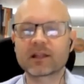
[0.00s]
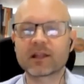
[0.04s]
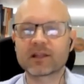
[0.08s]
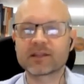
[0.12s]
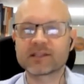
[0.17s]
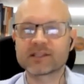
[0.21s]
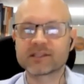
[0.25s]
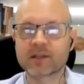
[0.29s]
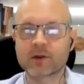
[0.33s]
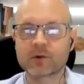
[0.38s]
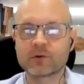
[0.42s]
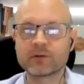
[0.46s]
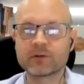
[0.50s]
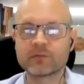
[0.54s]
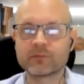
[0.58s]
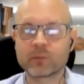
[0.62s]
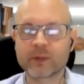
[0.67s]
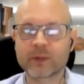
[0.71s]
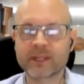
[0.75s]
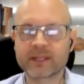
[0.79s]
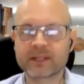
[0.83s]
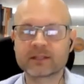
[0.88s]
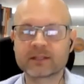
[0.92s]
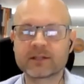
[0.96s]
a zone of
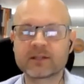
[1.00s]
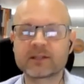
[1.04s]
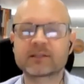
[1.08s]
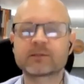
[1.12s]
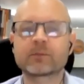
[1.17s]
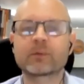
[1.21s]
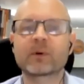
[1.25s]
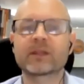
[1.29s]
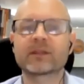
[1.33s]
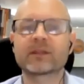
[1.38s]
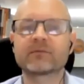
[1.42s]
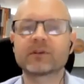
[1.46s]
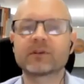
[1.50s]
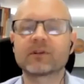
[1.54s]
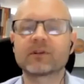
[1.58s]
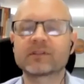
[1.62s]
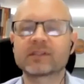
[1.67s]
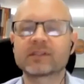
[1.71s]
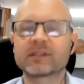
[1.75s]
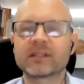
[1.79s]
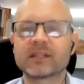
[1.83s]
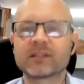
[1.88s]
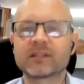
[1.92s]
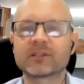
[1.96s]
weakness where the
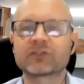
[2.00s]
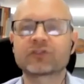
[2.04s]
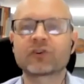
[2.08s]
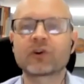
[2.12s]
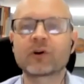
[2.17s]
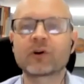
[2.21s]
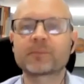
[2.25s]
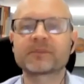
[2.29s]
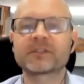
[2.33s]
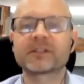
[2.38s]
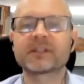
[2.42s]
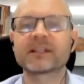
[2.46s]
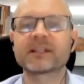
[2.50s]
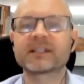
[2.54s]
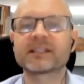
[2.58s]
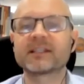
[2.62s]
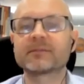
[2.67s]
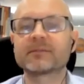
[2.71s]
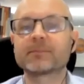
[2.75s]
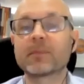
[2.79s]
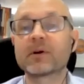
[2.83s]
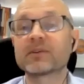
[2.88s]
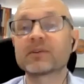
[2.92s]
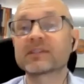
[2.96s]
velocity has dropped, and this
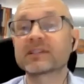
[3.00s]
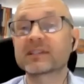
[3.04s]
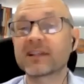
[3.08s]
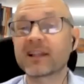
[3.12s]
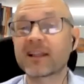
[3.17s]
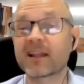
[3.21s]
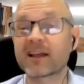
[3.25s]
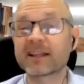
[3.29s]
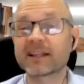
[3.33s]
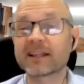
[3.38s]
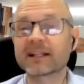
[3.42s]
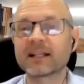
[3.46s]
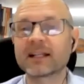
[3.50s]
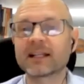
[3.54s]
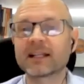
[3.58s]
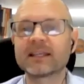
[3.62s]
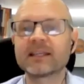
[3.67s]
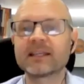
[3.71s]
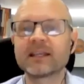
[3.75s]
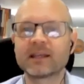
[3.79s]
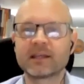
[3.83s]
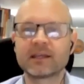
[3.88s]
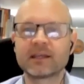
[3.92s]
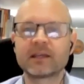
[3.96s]
is most
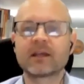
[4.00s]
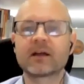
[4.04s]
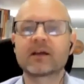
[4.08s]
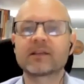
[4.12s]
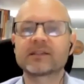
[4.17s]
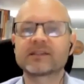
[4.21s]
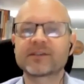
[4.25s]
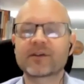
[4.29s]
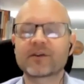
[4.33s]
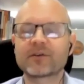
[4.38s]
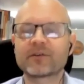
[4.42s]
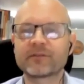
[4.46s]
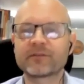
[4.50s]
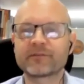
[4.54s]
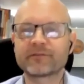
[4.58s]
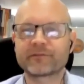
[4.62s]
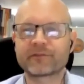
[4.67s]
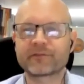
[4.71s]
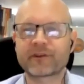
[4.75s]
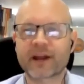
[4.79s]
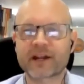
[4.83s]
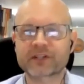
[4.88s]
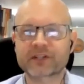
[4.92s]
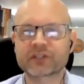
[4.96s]
likely a zone of
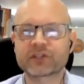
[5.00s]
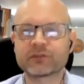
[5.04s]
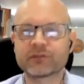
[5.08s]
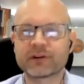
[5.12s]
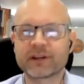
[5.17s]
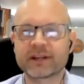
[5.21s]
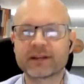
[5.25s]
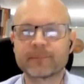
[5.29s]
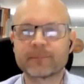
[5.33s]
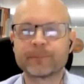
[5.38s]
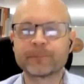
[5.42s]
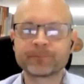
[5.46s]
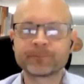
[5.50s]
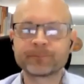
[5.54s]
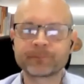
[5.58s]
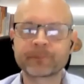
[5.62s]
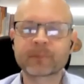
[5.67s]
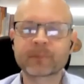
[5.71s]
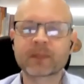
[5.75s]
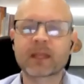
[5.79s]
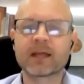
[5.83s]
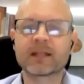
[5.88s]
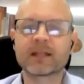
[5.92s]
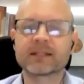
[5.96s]
fracturing.
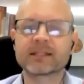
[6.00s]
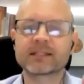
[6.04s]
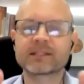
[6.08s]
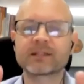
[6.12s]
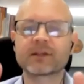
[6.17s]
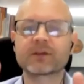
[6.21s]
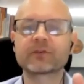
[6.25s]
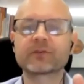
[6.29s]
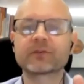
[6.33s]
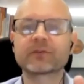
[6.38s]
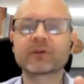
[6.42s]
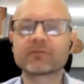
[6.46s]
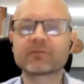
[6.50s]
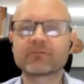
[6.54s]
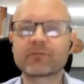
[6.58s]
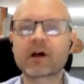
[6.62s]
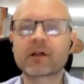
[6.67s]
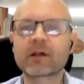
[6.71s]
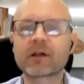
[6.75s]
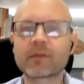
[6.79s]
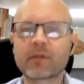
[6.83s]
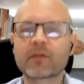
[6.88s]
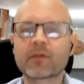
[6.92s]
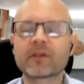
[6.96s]
And so
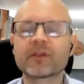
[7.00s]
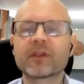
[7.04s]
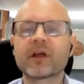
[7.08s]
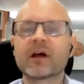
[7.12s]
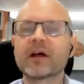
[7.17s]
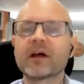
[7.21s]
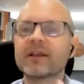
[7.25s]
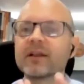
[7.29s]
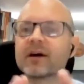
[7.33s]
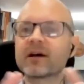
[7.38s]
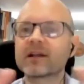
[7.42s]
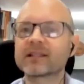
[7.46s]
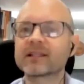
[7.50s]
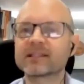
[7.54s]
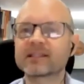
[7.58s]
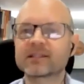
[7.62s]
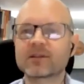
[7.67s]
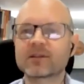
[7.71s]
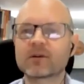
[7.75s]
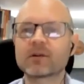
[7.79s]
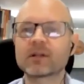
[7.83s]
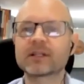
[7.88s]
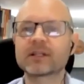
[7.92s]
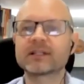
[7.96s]
rather than a nice
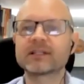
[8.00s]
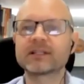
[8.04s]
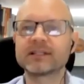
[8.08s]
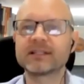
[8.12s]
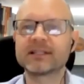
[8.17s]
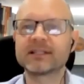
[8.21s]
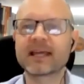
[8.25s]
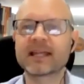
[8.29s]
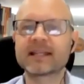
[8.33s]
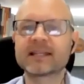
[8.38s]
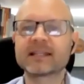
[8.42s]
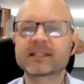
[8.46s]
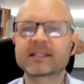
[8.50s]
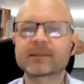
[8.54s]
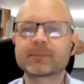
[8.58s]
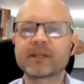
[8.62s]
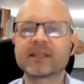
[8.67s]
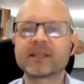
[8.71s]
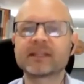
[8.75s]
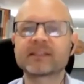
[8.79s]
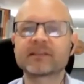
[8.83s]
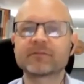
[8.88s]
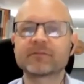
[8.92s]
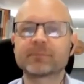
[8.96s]
solid dense
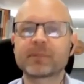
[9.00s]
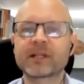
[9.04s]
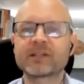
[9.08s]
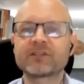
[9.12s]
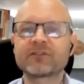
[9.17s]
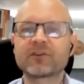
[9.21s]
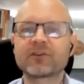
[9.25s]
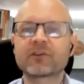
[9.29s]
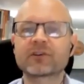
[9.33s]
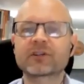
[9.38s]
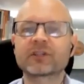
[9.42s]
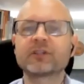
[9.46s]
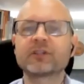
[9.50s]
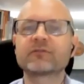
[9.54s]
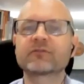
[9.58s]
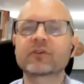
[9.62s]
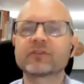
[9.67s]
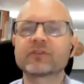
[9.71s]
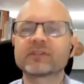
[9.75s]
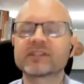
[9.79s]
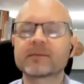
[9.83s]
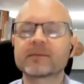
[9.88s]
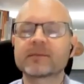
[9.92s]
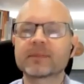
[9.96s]
piece of bedrock, you've
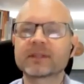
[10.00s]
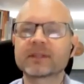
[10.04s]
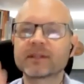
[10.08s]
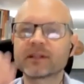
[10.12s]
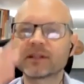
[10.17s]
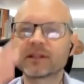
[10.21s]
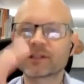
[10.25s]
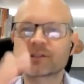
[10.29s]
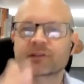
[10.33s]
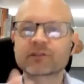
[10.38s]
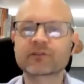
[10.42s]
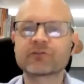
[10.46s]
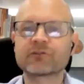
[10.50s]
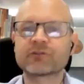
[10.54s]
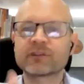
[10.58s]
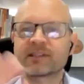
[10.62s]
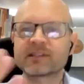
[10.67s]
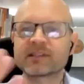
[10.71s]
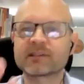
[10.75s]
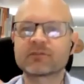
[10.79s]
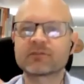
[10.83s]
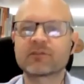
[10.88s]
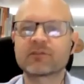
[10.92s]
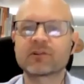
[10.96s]
got something that is
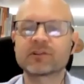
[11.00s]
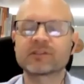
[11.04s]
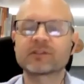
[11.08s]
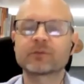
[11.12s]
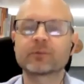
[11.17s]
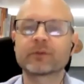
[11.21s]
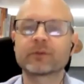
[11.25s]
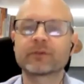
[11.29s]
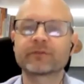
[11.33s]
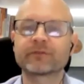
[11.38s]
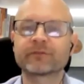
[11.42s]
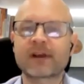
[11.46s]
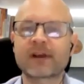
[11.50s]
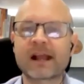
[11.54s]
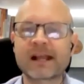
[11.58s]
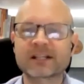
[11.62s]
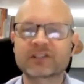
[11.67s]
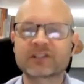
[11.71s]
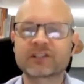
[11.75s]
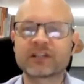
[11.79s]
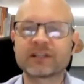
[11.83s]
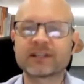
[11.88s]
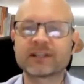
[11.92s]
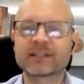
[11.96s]
crisscrossed with
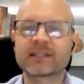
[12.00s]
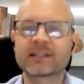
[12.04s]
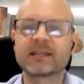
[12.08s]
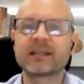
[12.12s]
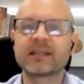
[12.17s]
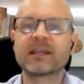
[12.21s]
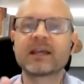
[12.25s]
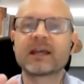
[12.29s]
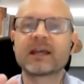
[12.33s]
fractures.